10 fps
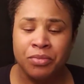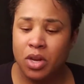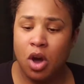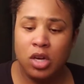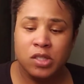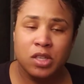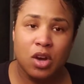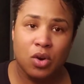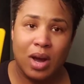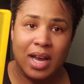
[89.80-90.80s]

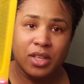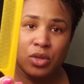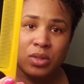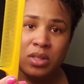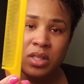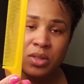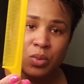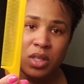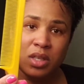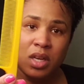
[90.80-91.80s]
Also, I use this
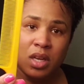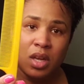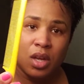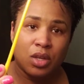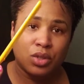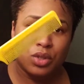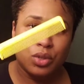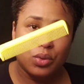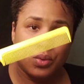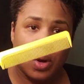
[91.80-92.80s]
one
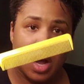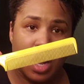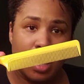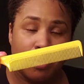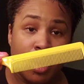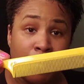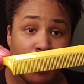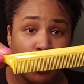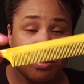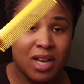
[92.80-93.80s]
to
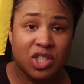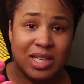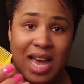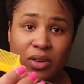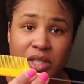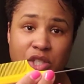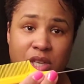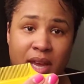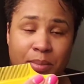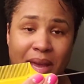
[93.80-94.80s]
mold my style and shape.